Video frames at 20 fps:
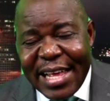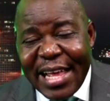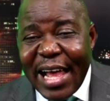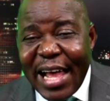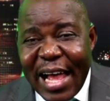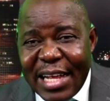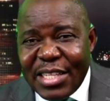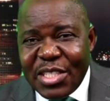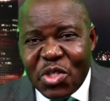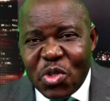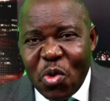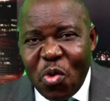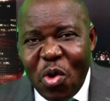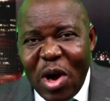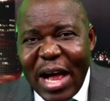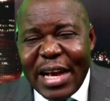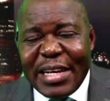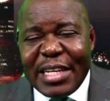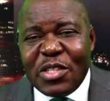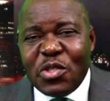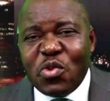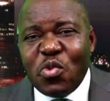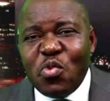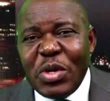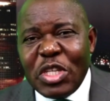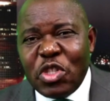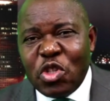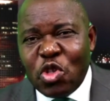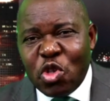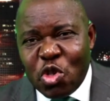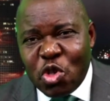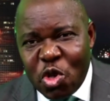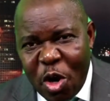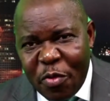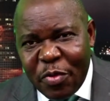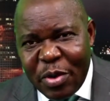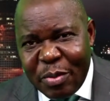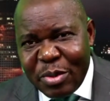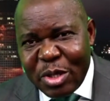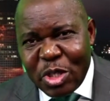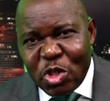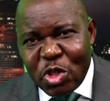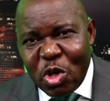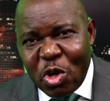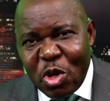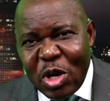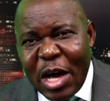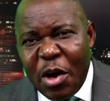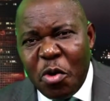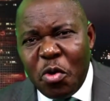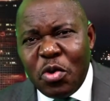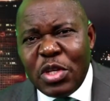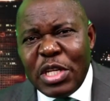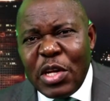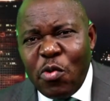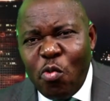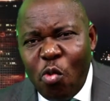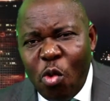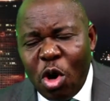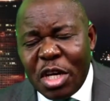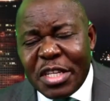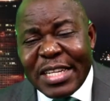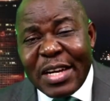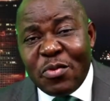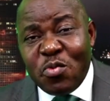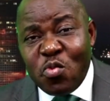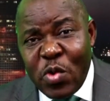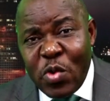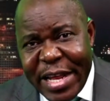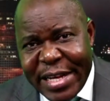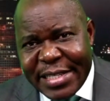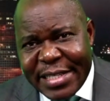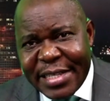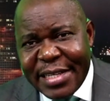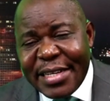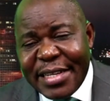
and so I need to withdraw from this struggle and only watch and wait.